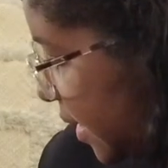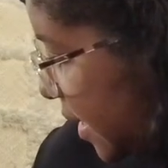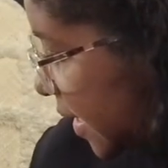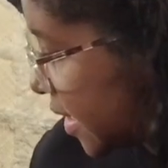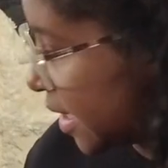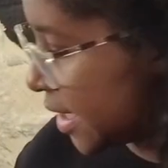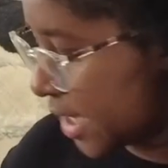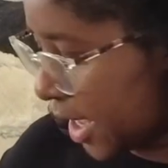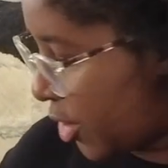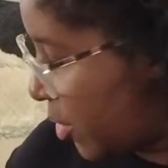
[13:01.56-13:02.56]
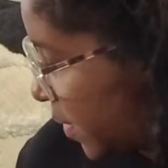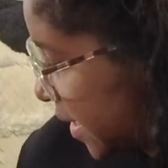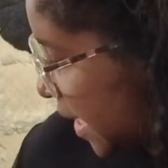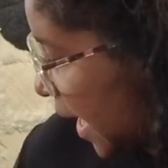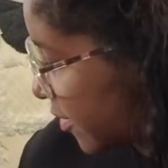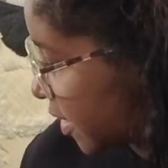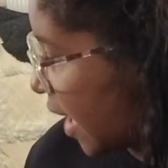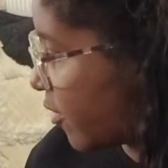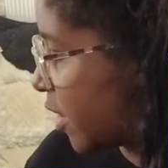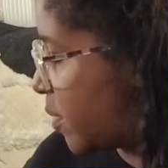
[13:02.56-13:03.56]
next things I always have to
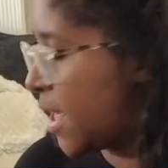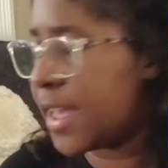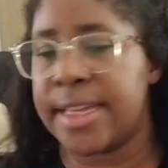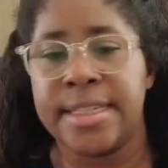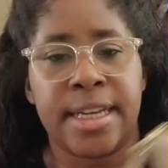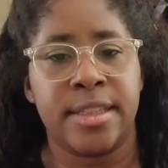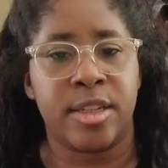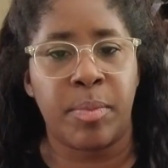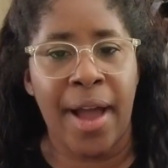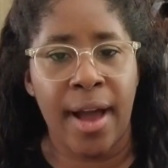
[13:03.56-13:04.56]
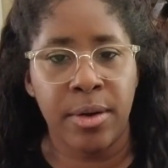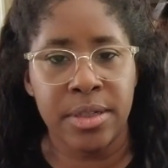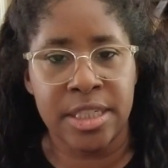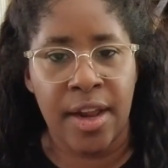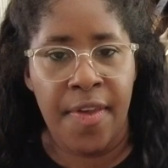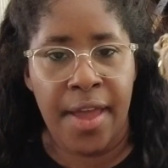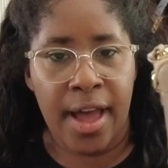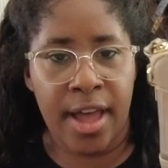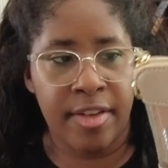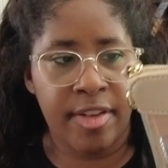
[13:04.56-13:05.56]
have with me is a little pouch
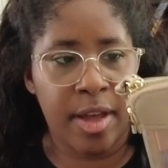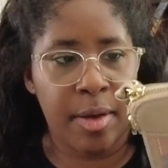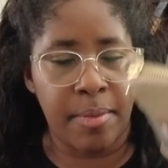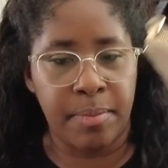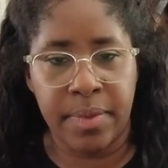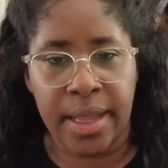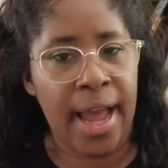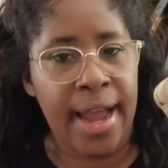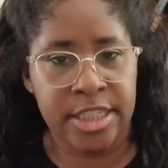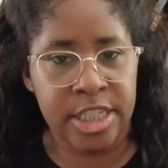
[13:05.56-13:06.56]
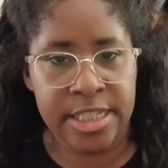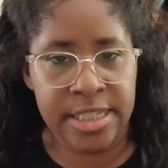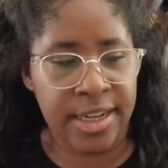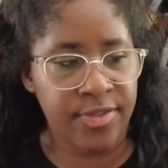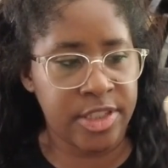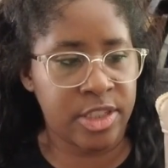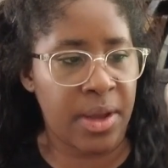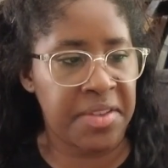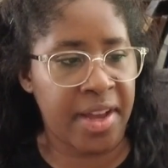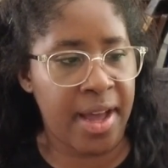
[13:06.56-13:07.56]
of like hygiene stuff. So
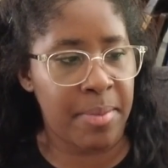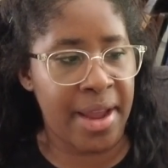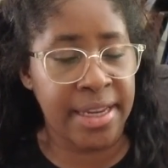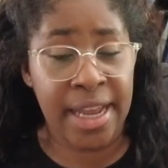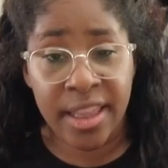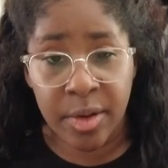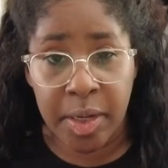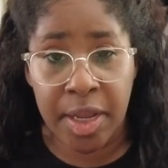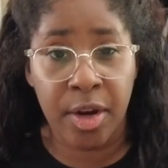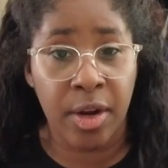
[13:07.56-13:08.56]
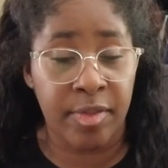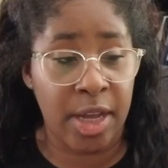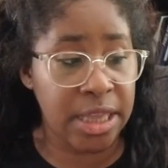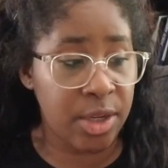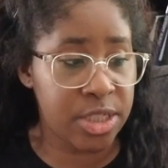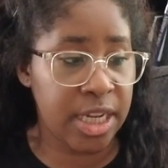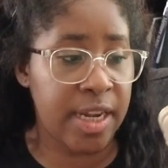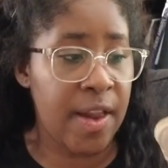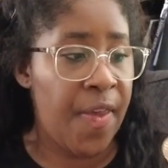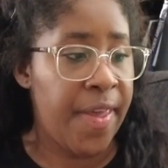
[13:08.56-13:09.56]
I've got my inhaler in here, I've got
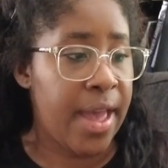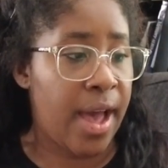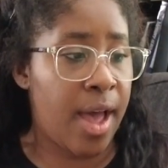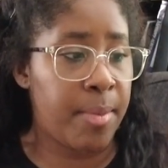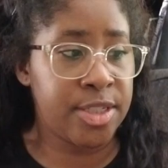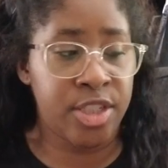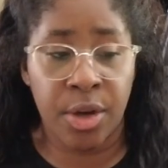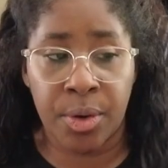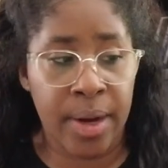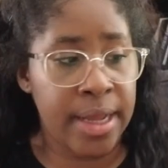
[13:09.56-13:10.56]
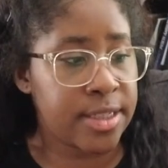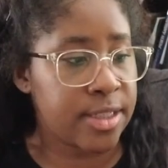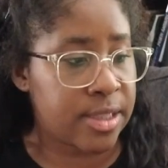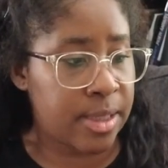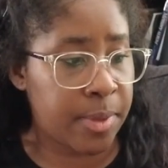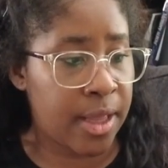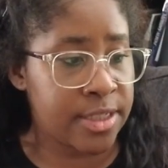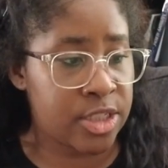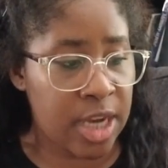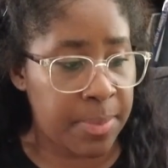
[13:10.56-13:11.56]
lotion, deodorant, lip
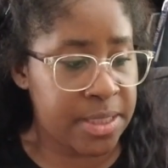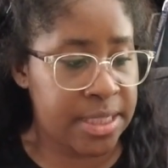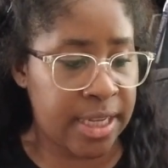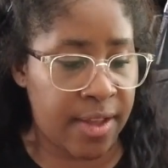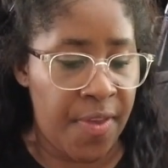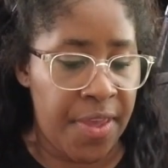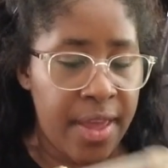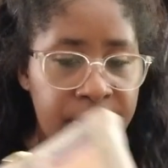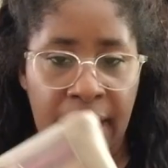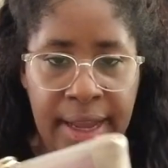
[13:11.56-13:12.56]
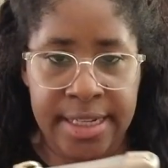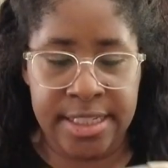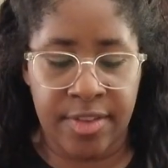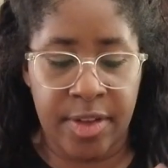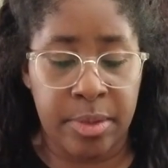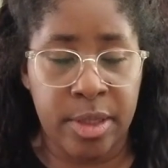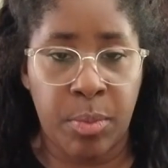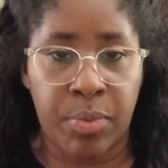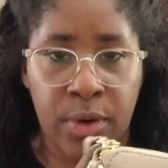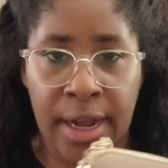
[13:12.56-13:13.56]
gloss, chapstick, that kind of stuff, a little
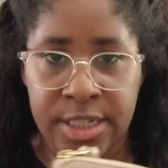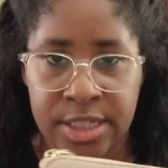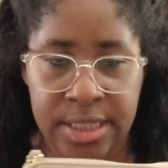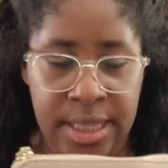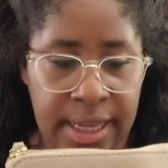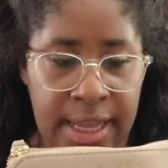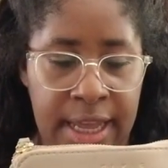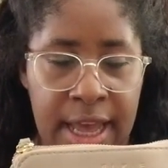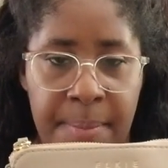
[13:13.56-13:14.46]
brush, like a